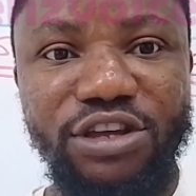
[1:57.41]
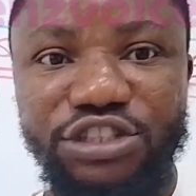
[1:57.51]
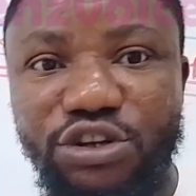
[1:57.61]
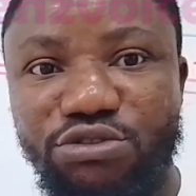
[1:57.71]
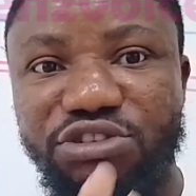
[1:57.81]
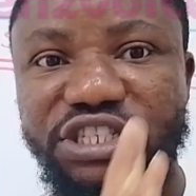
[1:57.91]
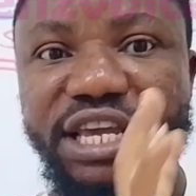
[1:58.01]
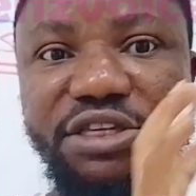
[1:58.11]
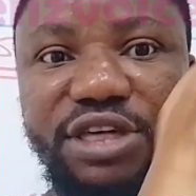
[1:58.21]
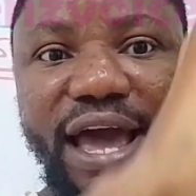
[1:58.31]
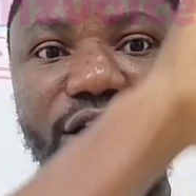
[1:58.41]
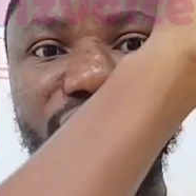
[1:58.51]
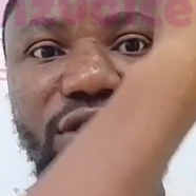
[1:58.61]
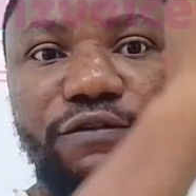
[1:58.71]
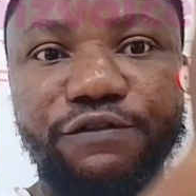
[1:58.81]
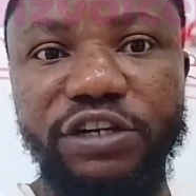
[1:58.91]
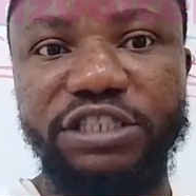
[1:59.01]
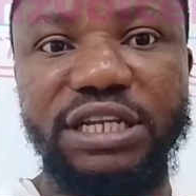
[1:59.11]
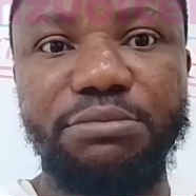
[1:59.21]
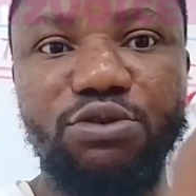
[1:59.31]
So you see that on the
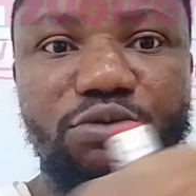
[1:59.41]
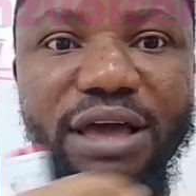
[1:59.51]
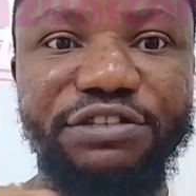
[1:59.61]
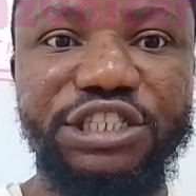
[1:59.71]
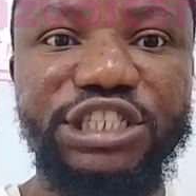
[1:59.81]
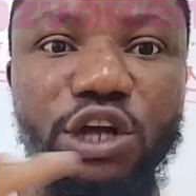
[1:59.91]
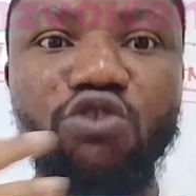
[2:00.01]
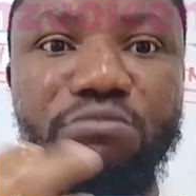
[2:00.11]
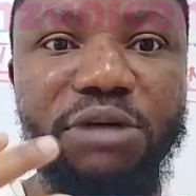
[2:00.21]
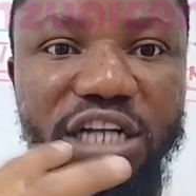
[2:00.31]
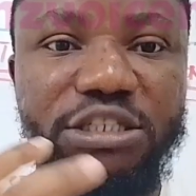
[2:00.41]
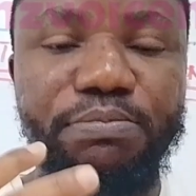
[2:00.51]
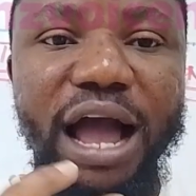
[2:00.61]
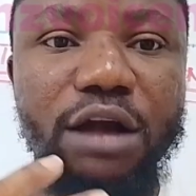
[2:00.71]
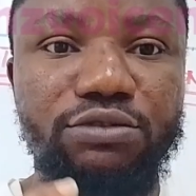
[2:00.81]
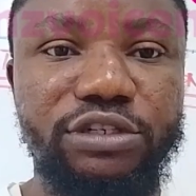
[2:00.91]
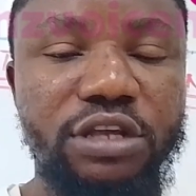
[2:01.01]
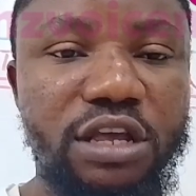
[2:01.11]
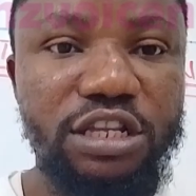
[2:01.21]
first level, we have so much power,